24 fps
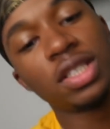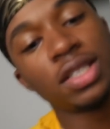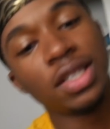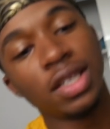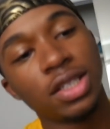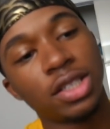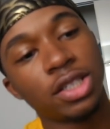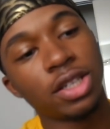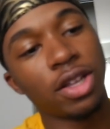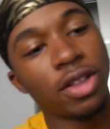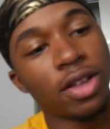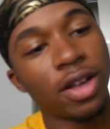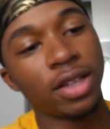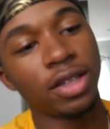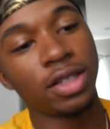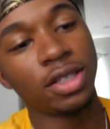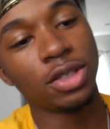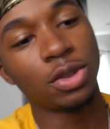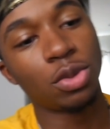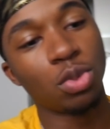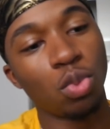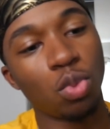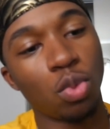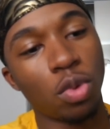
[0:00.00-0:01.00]
see each other at
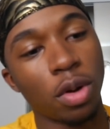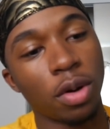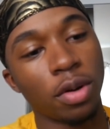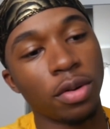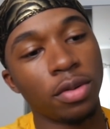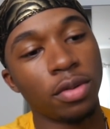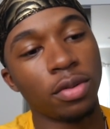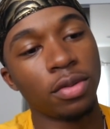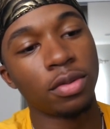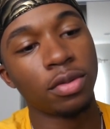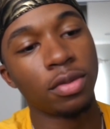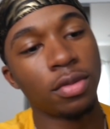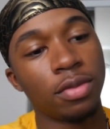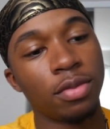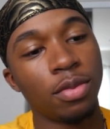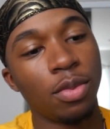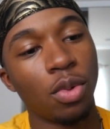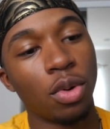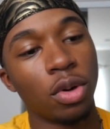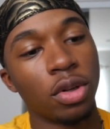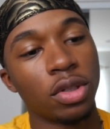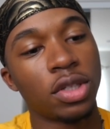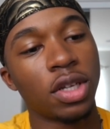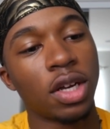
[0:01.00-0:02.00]
least one
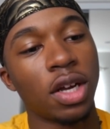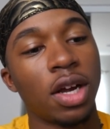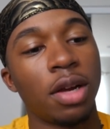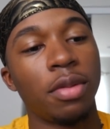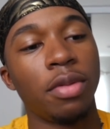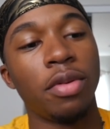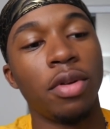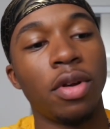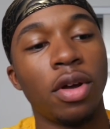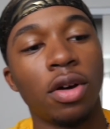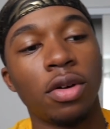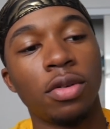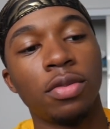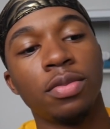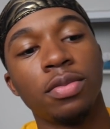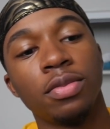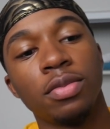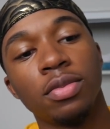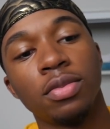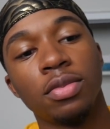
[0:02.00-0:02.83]
more time, you know.